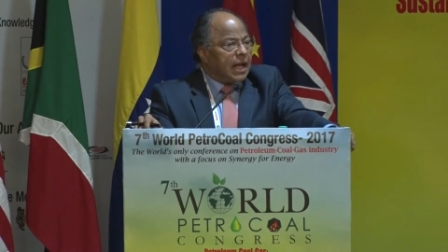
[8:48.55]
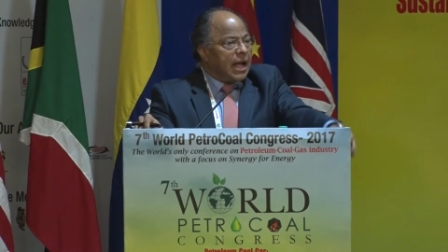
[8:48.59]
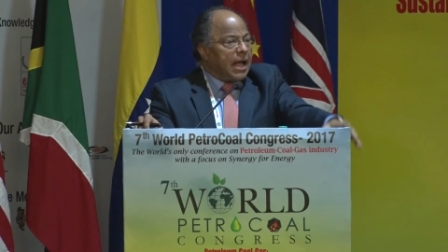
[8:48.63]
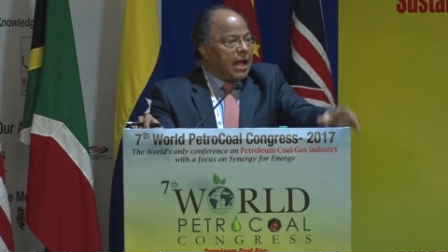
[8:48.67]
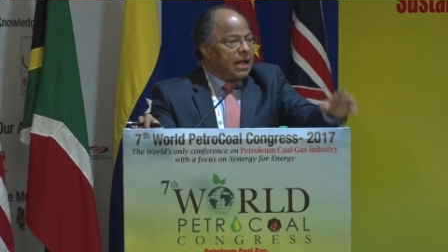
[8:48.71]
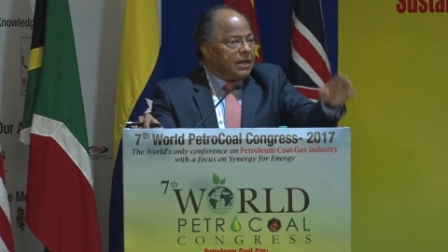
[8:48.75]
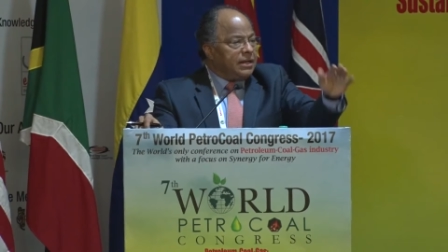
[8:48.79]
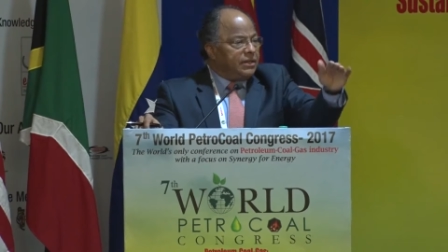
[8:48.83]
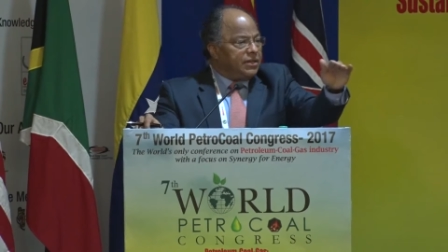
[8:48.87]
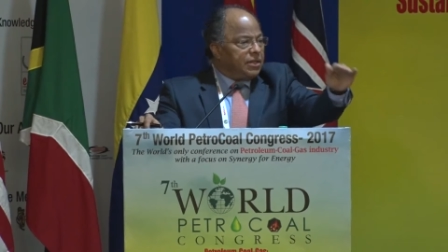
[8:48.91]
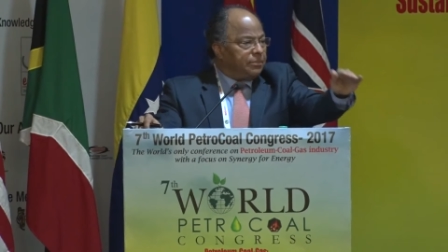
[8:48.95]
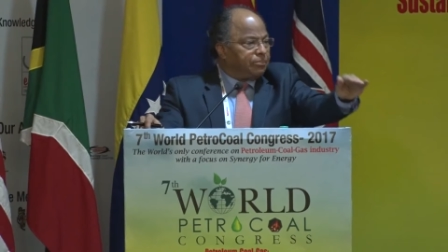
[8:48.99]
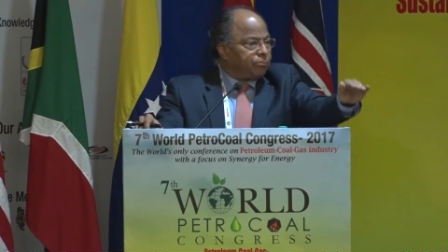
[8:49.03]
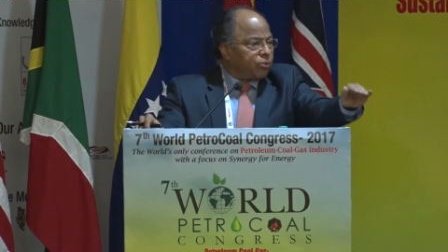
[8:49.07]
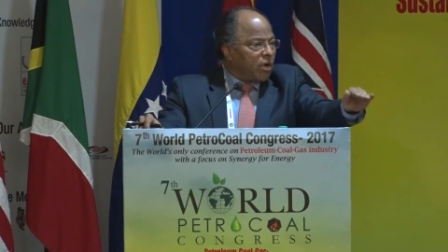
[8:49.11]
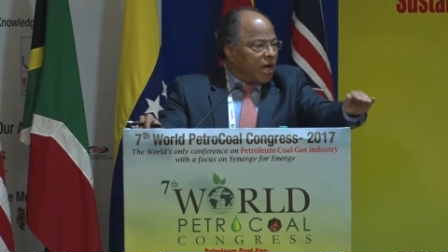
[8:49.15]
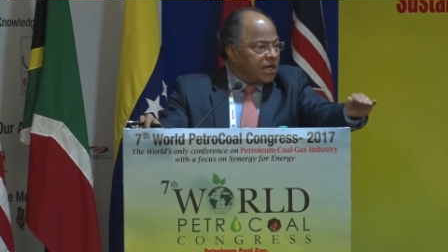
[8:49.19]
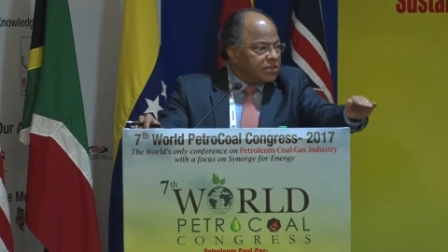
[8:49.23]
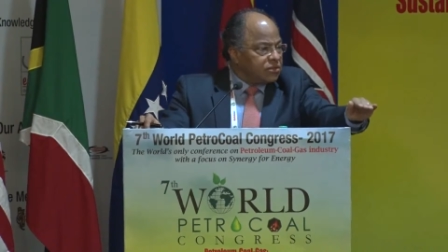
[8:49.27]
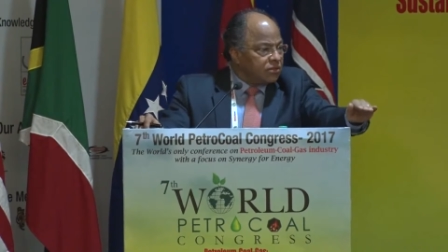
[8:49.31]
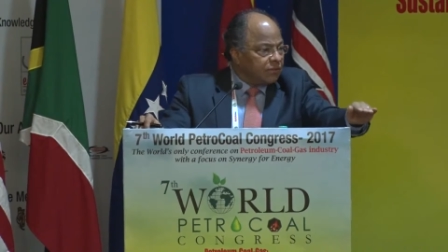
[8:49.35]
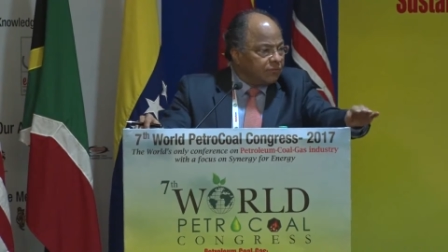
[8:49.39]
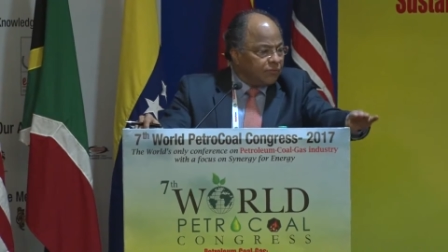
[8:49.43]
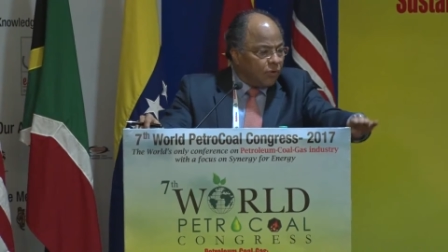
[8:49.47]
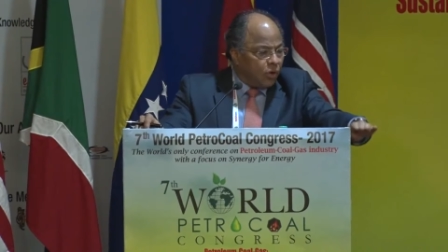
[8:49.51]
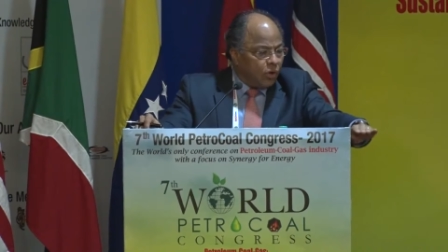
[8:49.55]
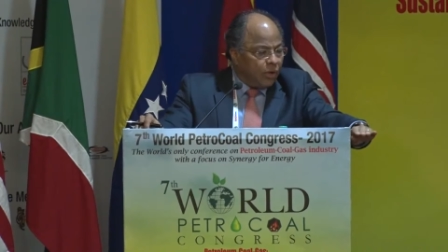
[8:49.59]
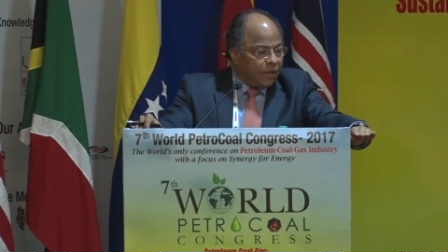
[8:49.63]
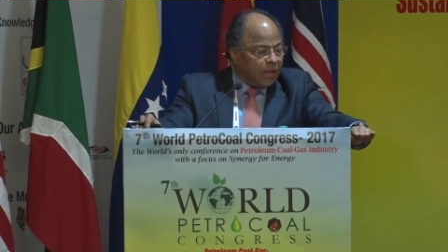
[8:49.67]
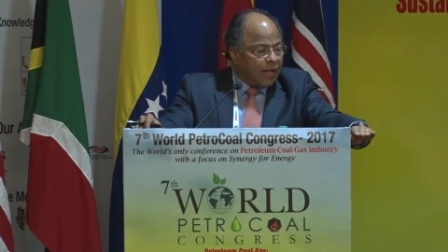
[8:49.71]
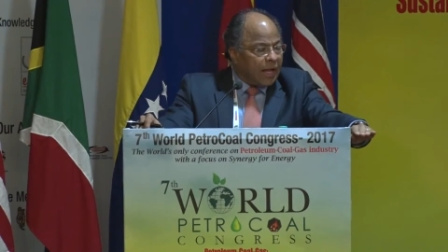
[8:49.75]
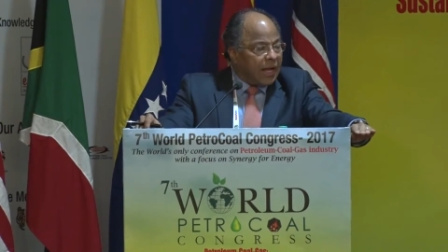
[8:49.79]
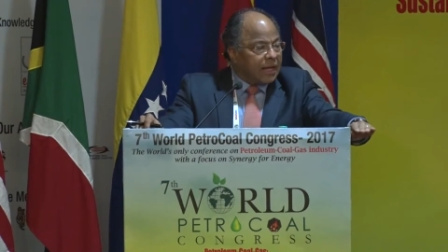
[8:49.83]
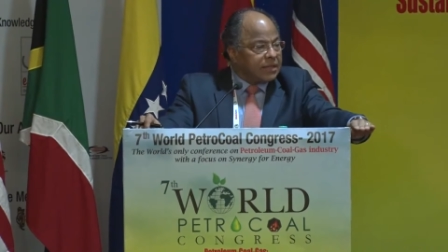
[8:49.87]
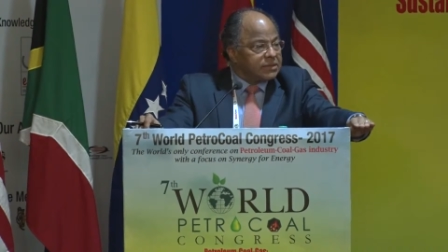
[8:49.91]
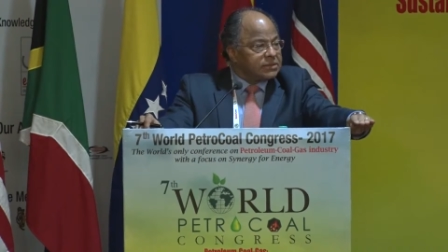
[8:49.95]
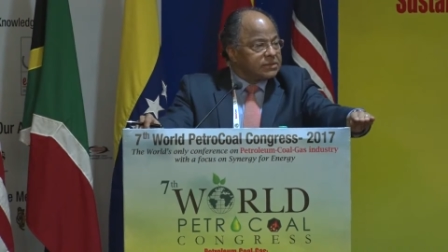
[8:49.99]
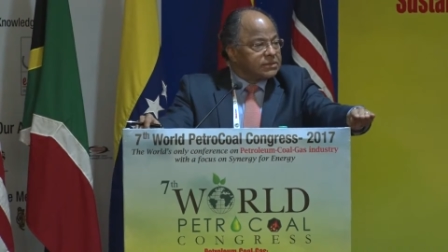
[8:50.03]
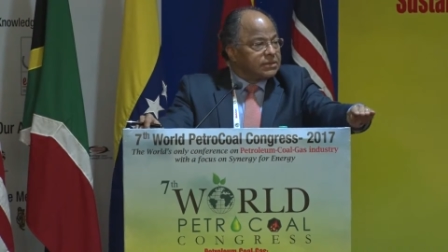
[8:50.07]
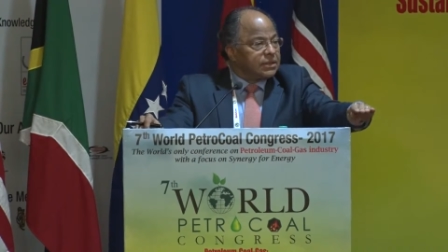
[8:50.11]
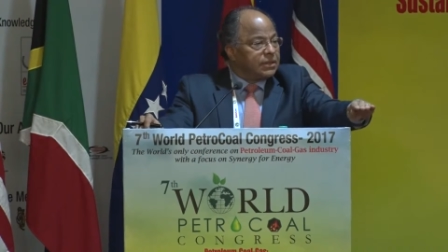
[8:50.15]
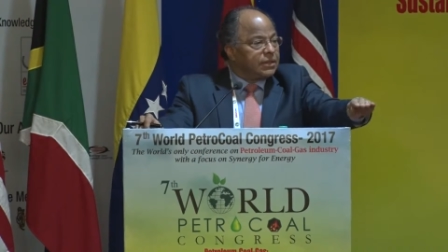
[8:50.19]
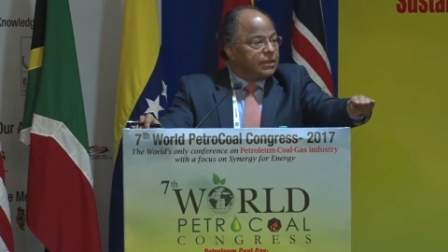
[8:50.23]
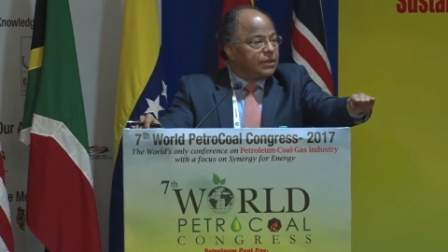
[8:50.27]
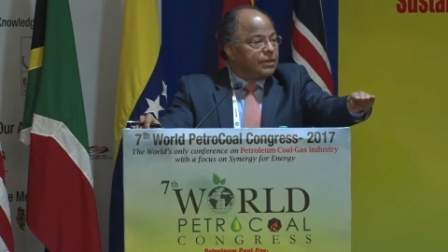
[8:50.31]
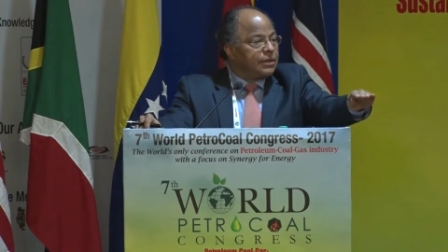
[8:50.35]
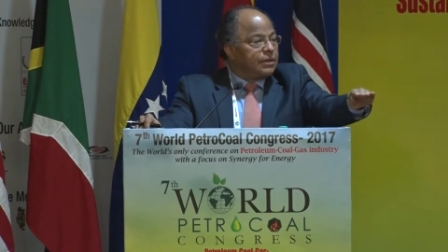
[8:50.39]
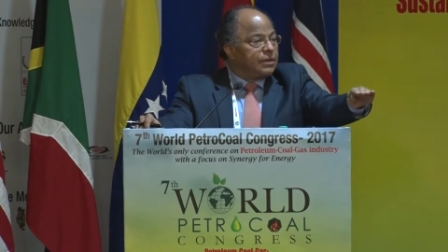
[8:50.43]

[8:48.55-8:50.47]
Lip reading: And the price of oil has